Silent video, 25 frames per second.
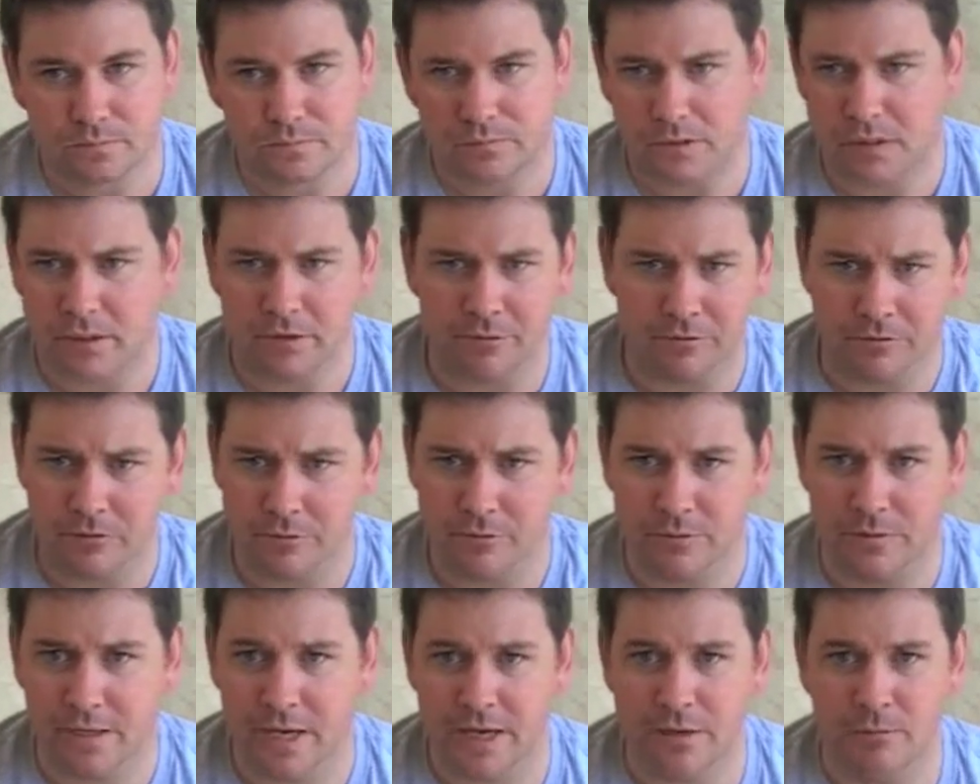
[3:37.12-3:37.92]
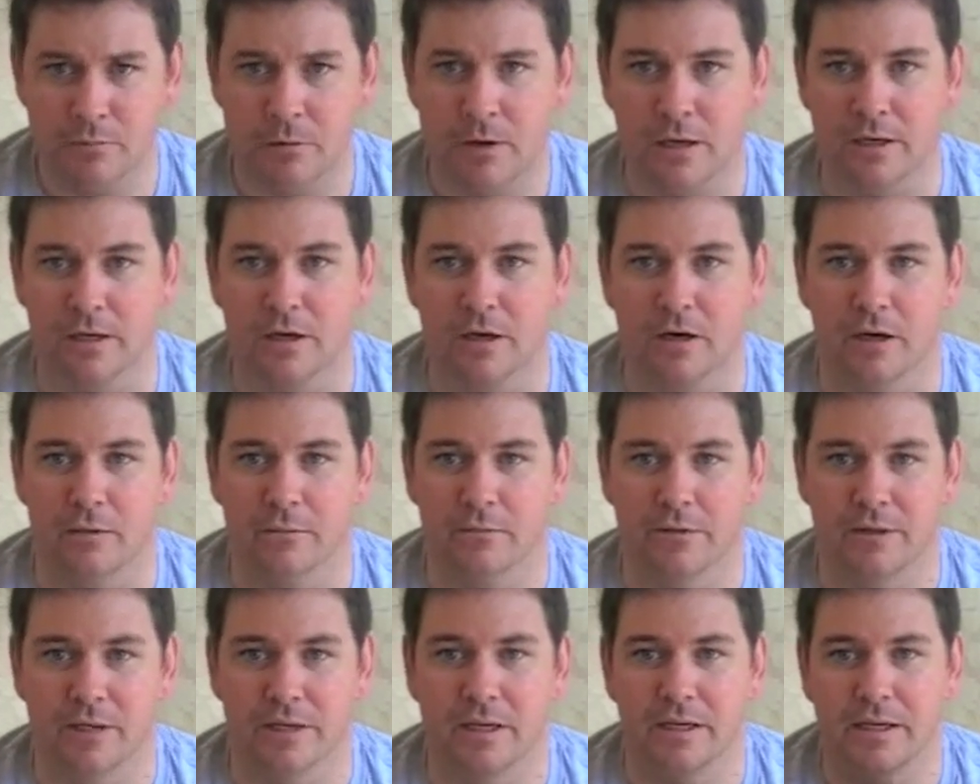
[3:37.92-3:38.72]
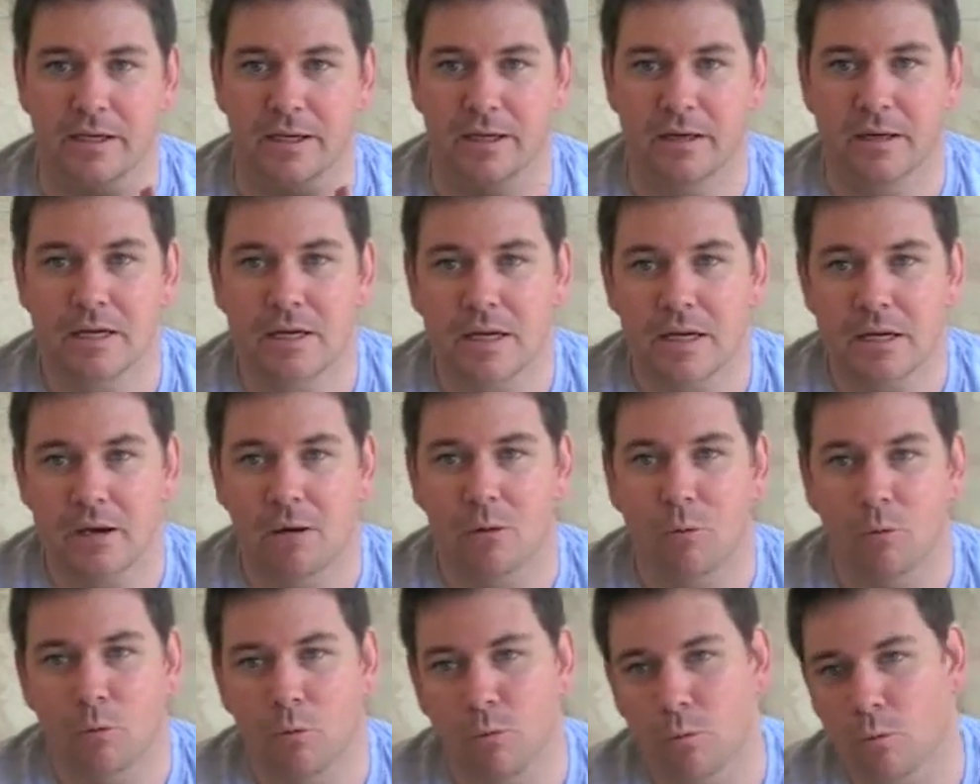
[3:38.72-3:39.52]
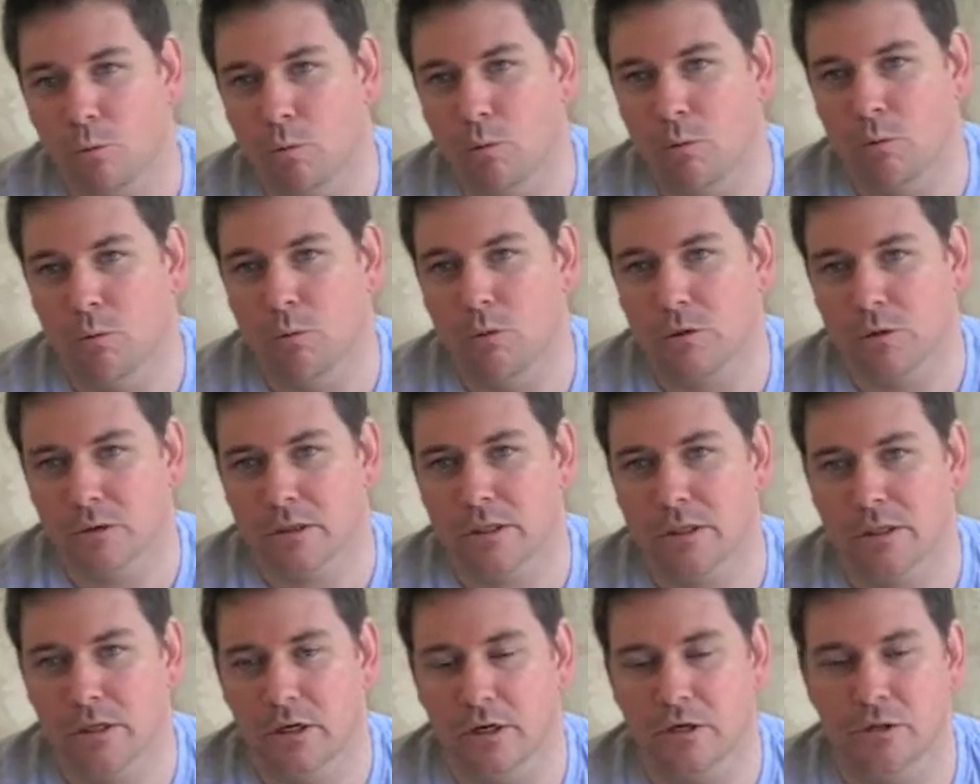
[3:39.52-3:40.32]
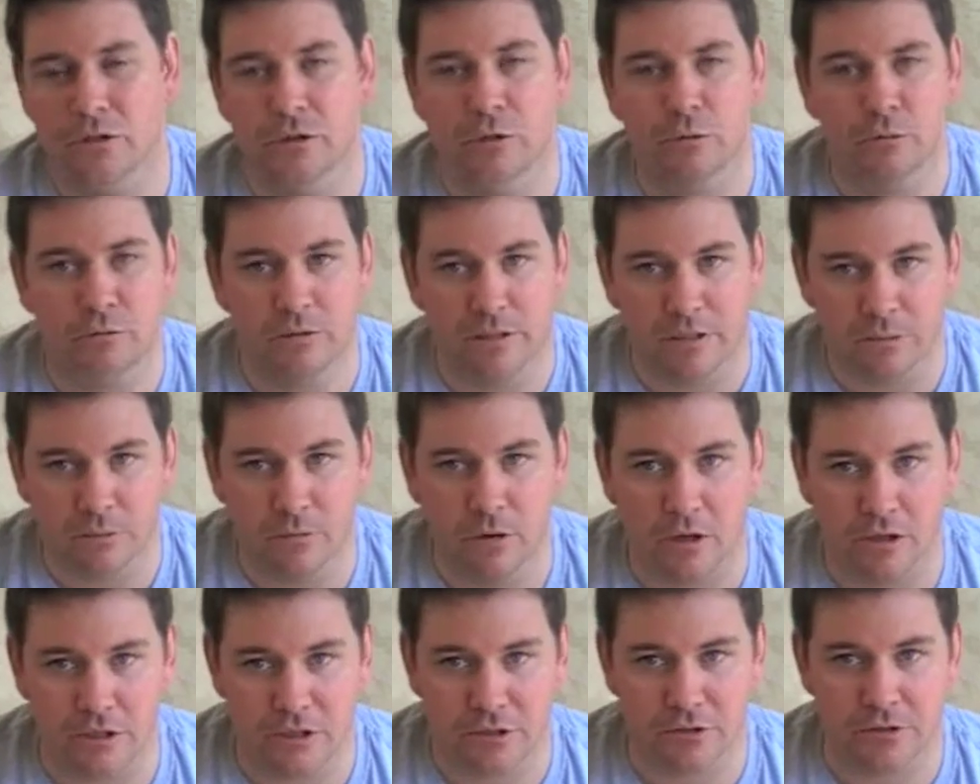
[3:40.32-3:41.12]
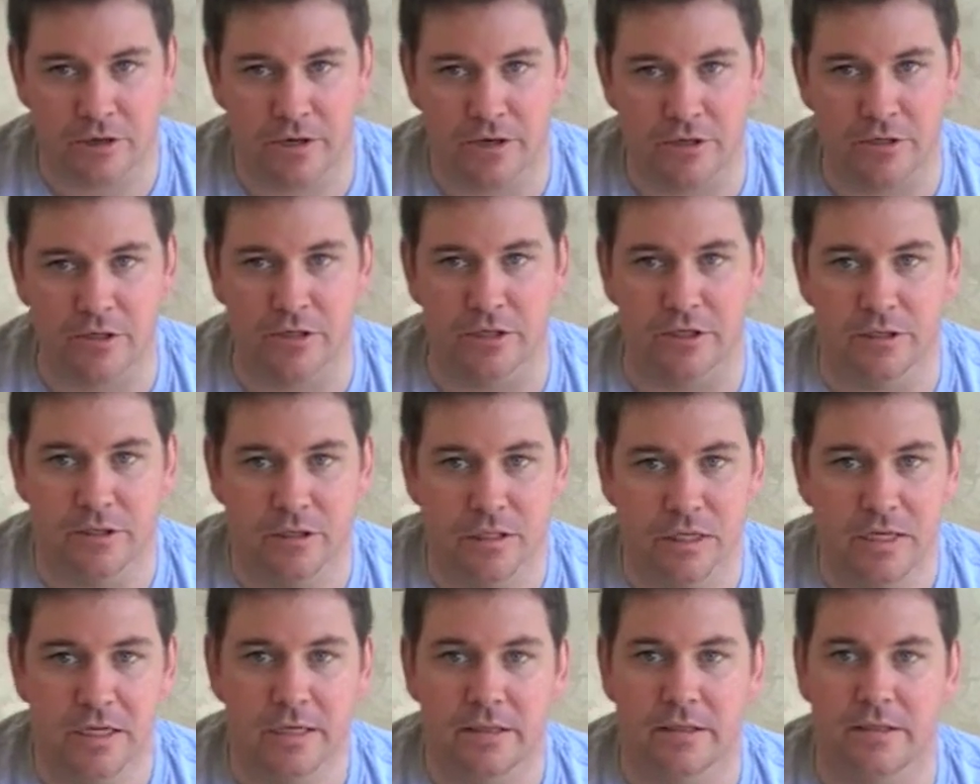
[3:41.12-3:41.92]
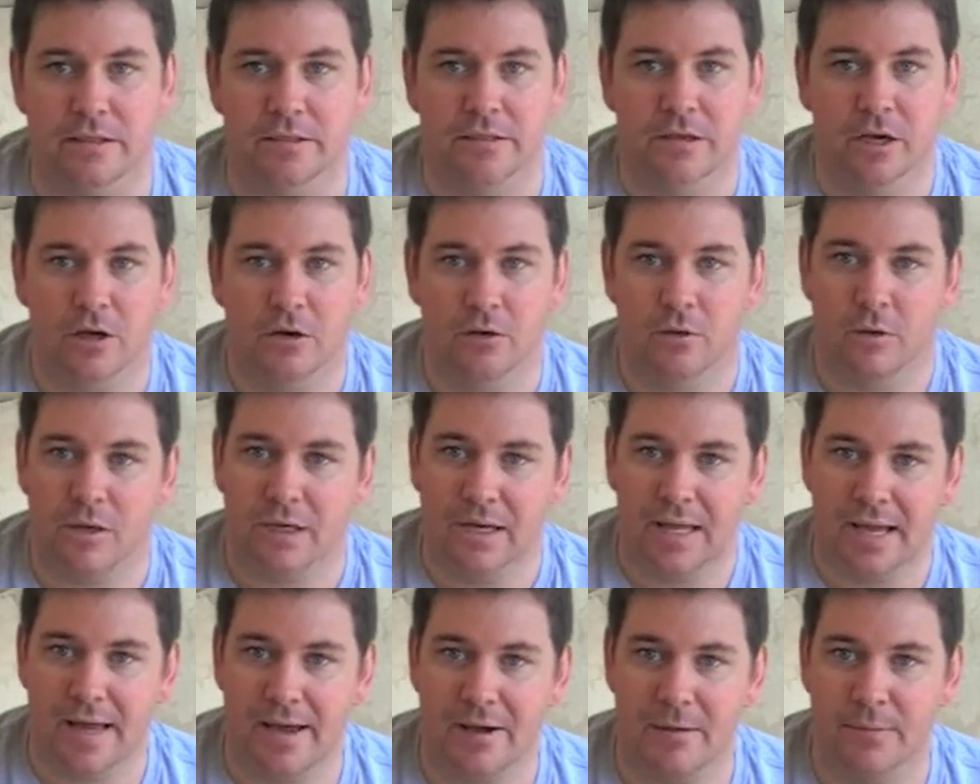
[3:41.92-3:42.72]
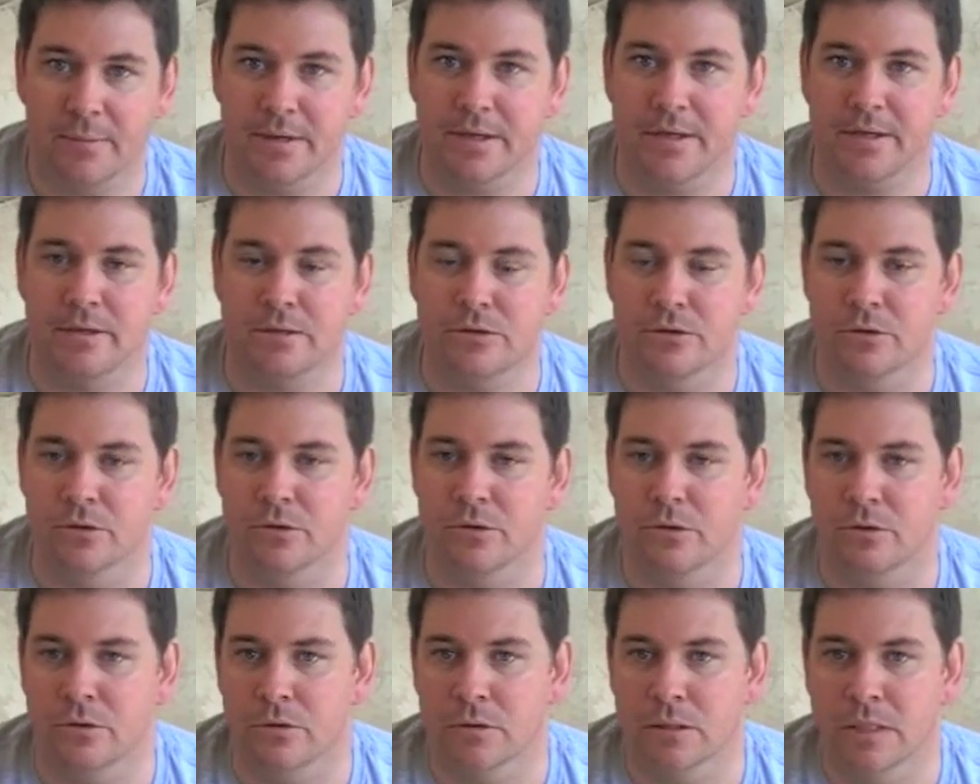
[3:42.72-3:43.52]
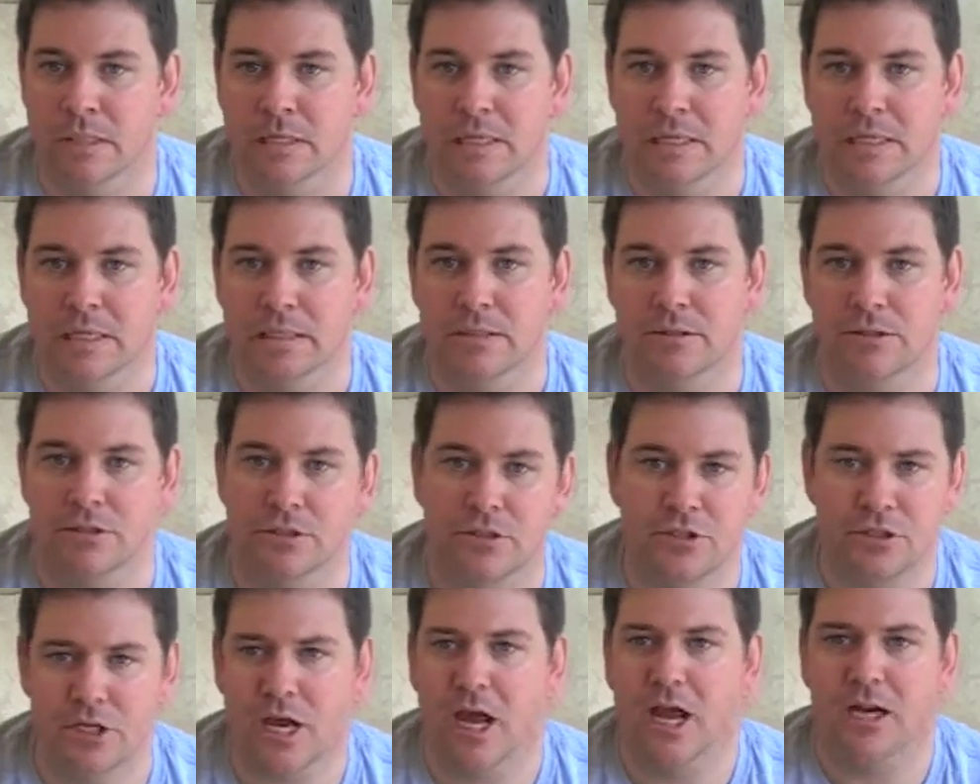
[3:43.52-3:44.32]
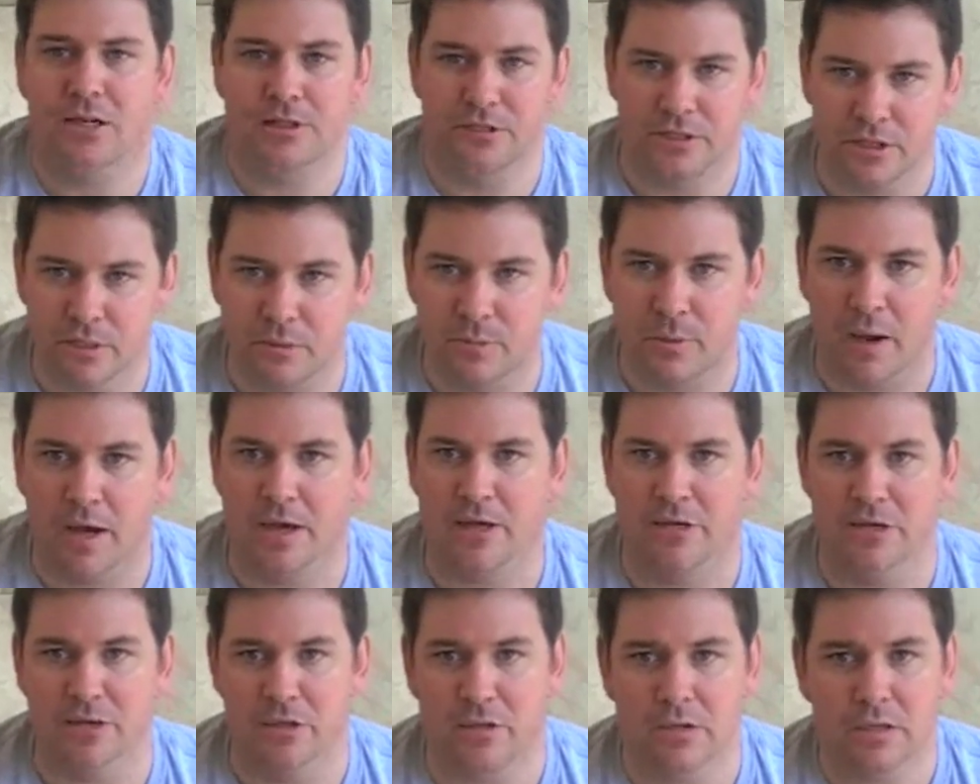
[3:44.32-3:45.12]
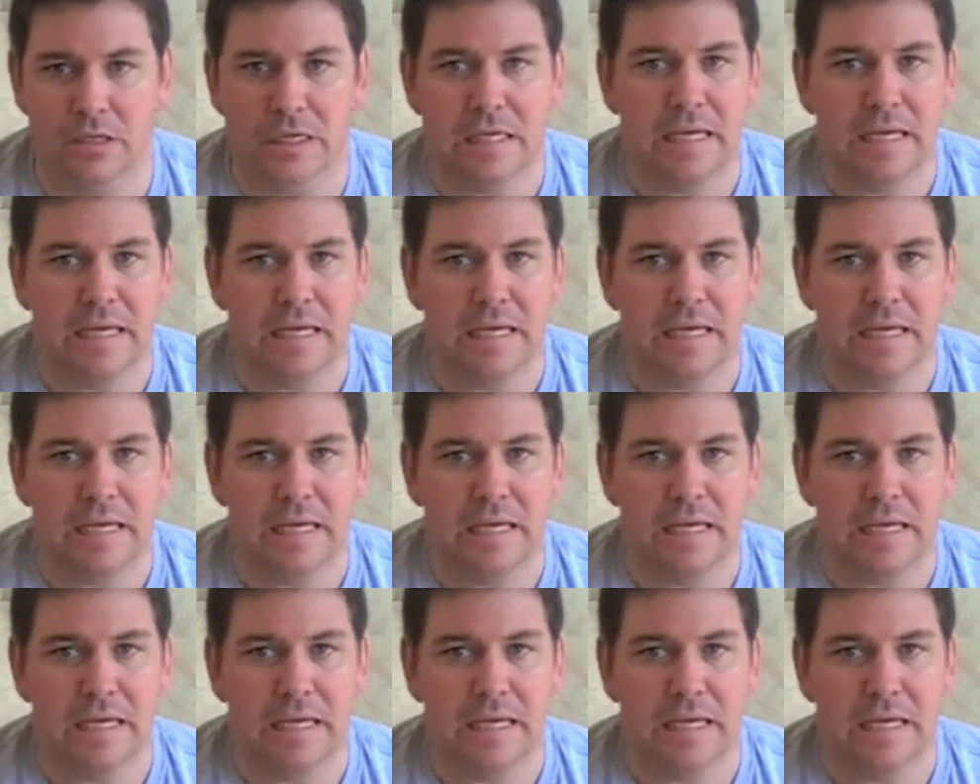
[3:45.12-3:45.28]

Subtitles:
and from day one I'm thinking, what can I do within my strategy that's going to allow me to discharge this patient?